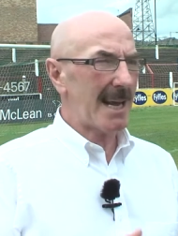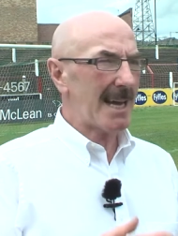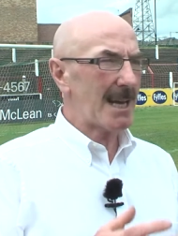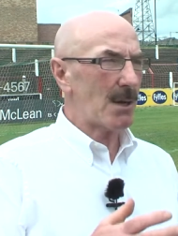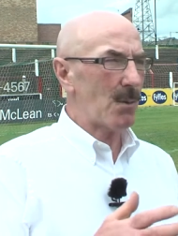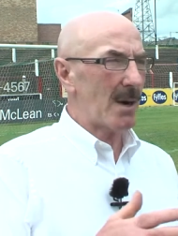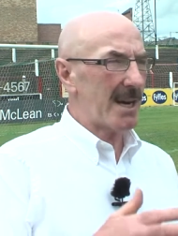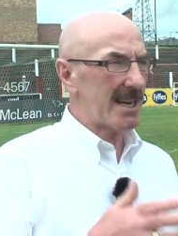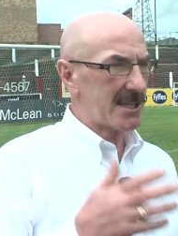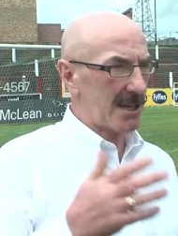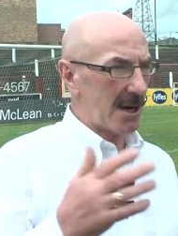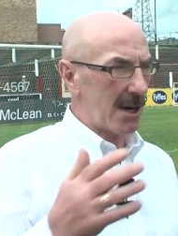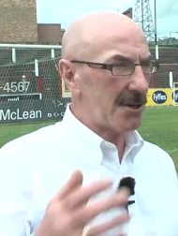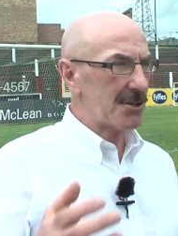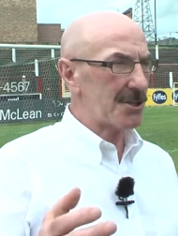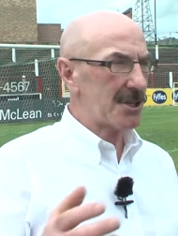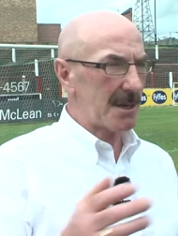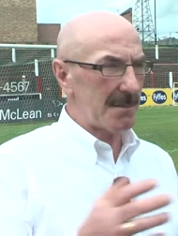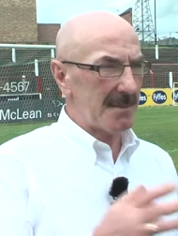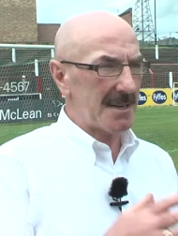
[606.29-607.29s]
Likewise,
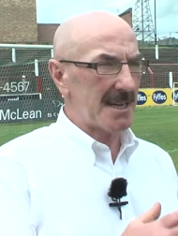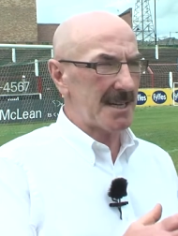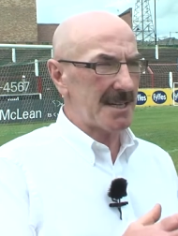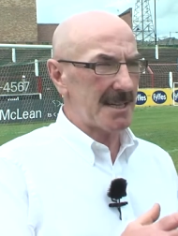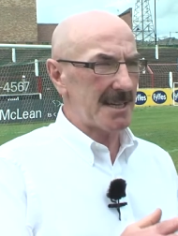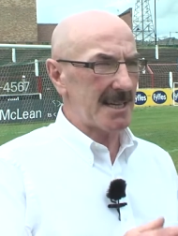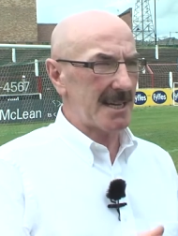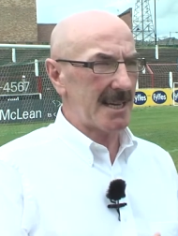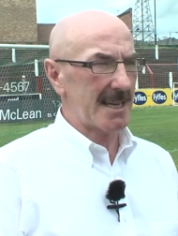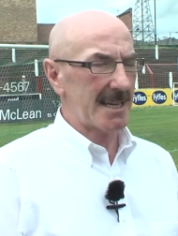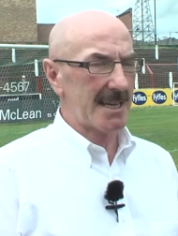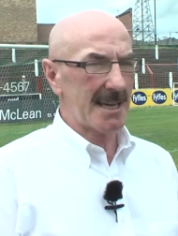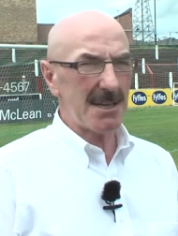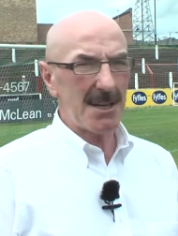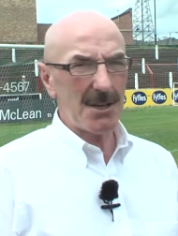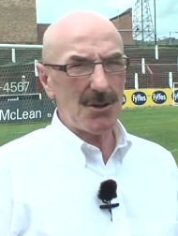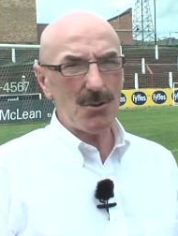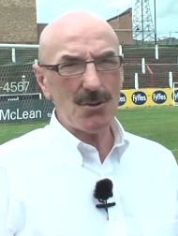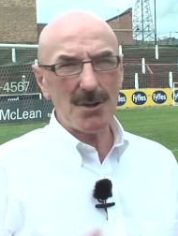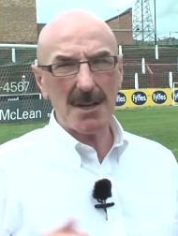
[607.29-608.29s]
Ards coming into the league.
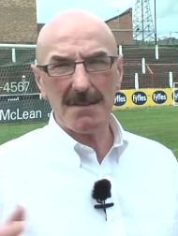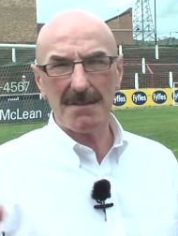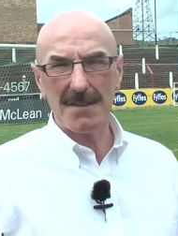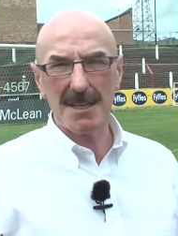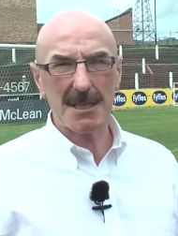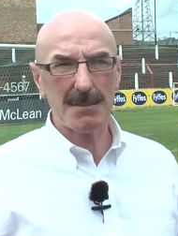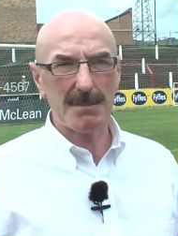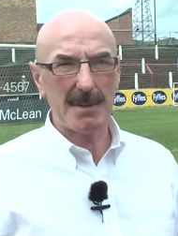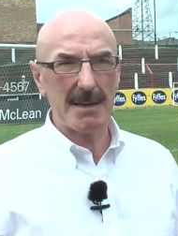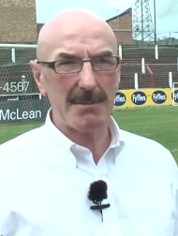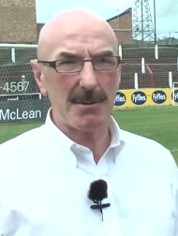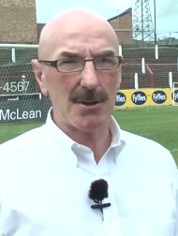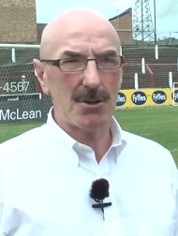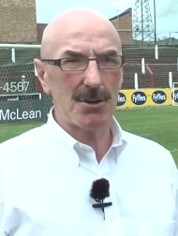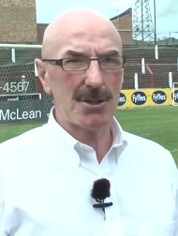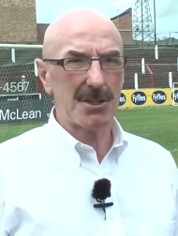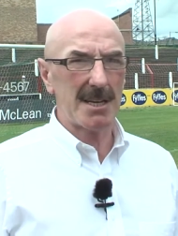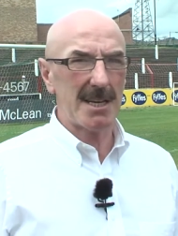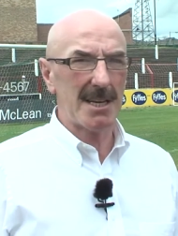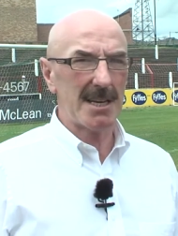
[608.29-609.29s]
And I know you have these people
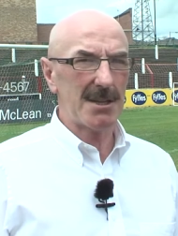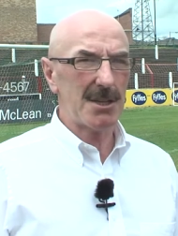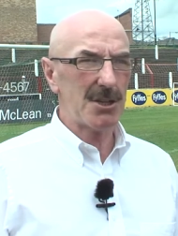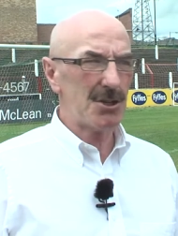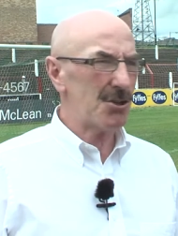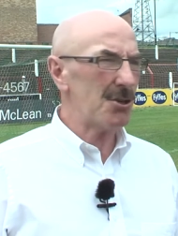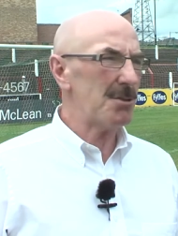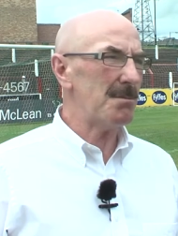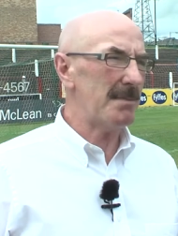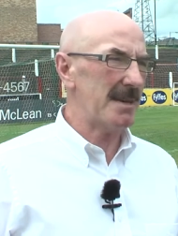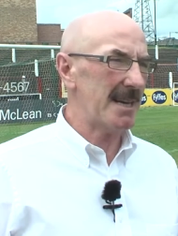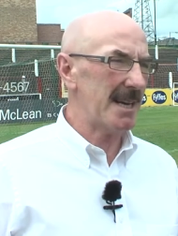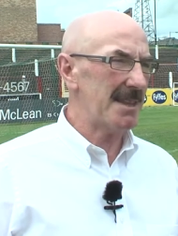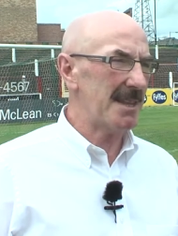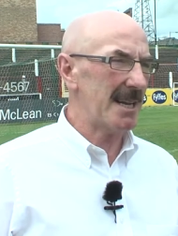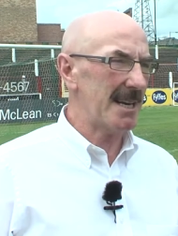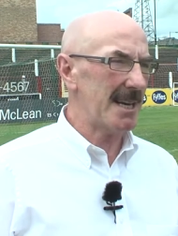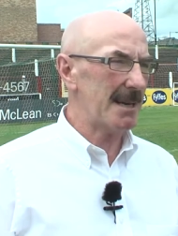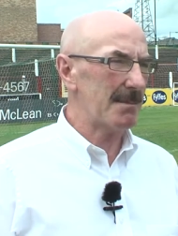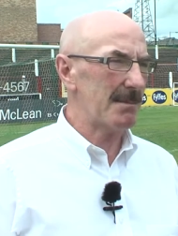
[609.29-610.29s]
who say they shouldn't be
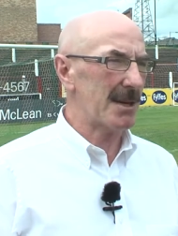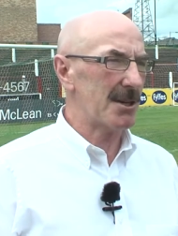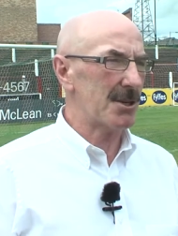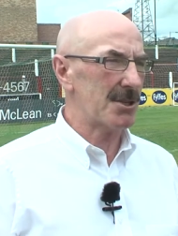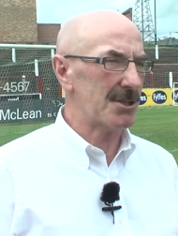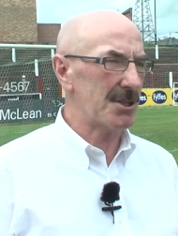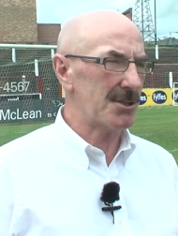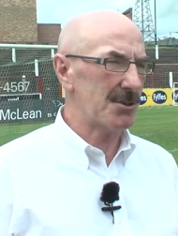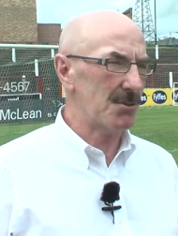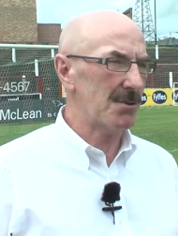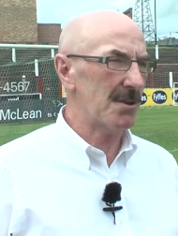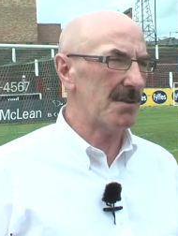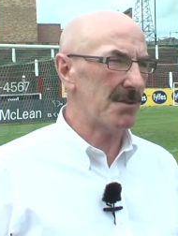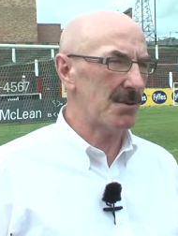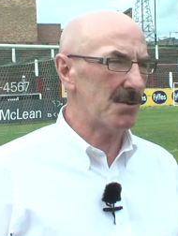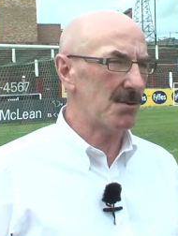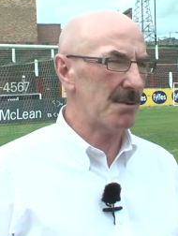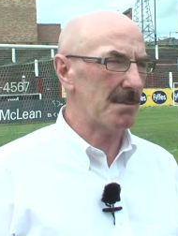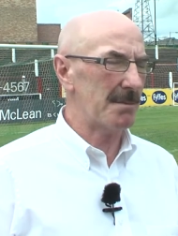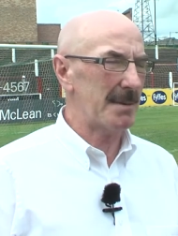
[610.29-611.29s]
in the league because they don't have
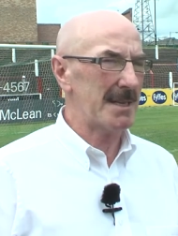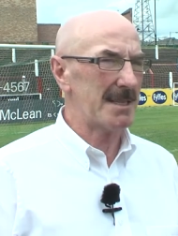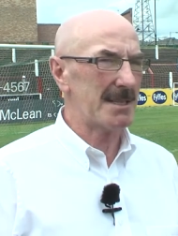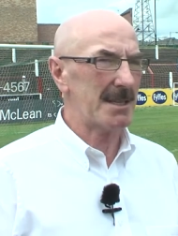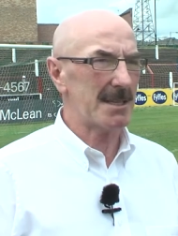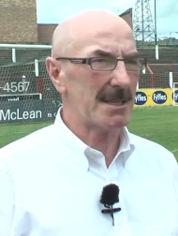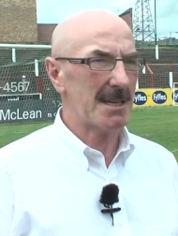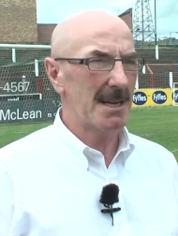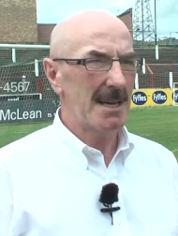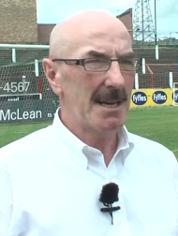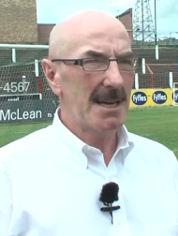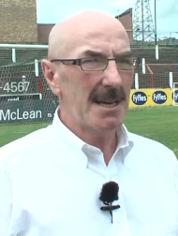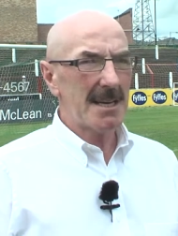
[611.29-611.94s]
their own pitches.